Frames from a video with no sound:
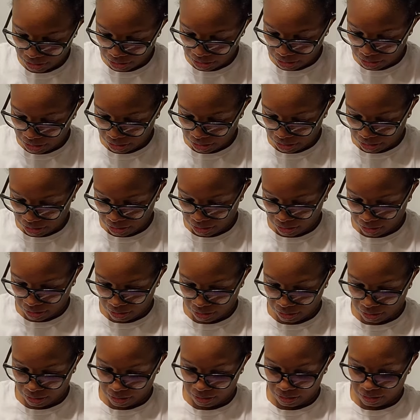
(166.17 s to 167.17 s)

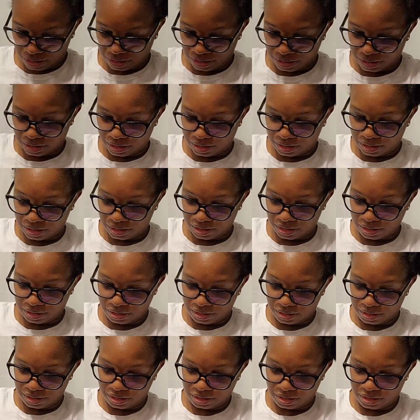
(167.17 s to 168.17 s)

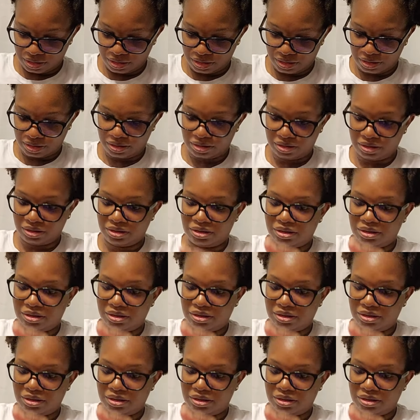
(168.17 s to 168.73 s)
(silence)